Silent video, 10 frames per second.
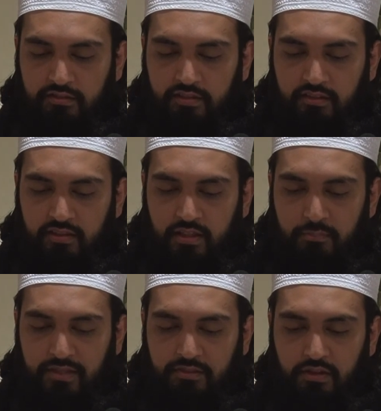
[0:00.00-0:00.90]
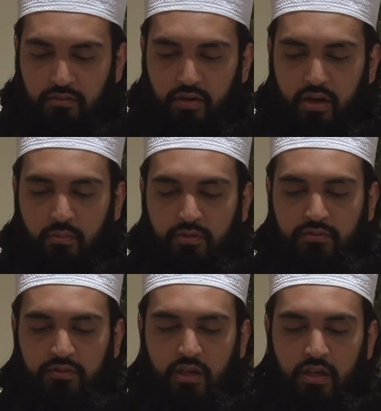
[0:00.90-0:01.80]
he says that the Messenger of Allah
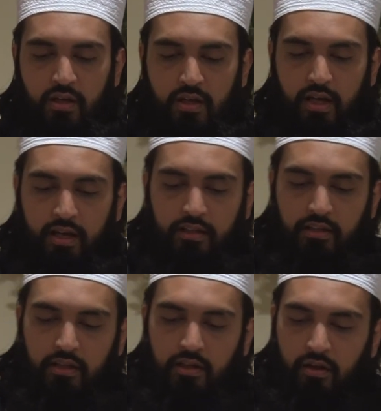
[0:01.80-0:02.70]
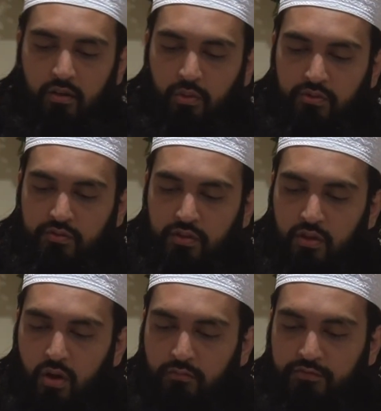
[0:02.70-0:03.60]
was was
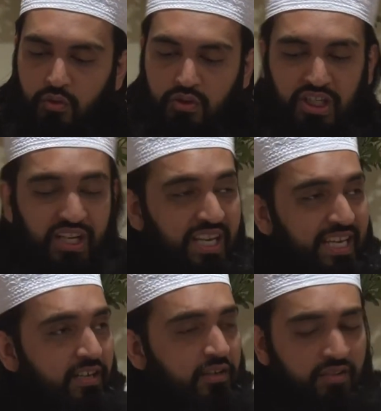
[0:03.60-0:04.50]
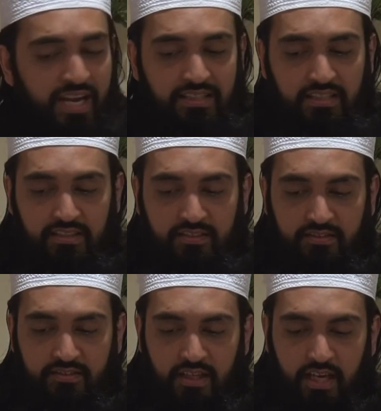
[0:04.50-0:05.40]
of such clear
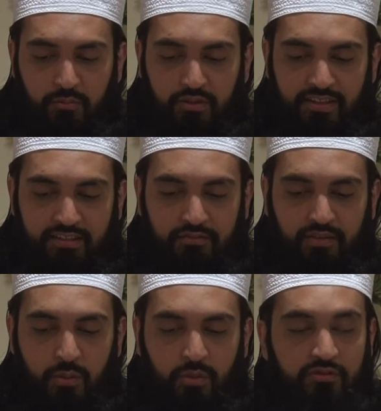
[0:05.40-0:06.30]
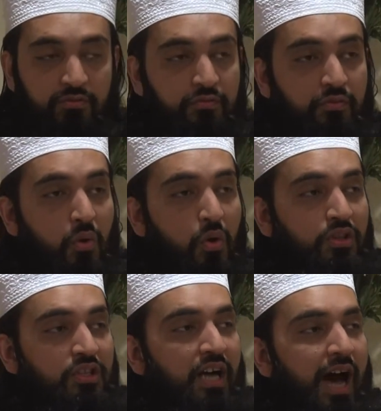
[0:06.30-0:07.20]
radiance, it was as if he was
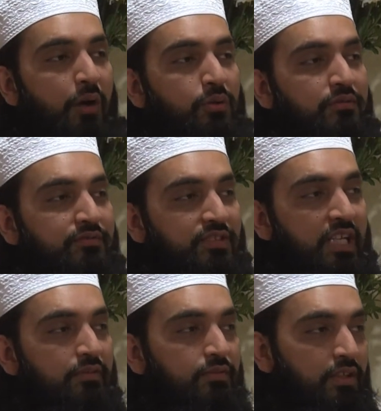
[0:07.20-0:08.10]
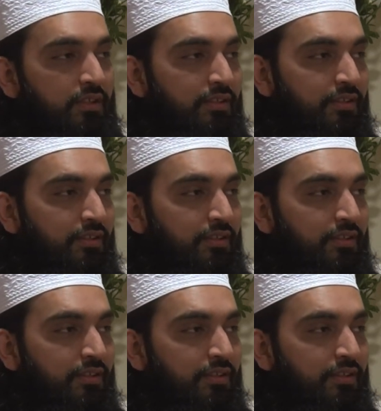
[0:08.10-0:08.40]
forged out of silver.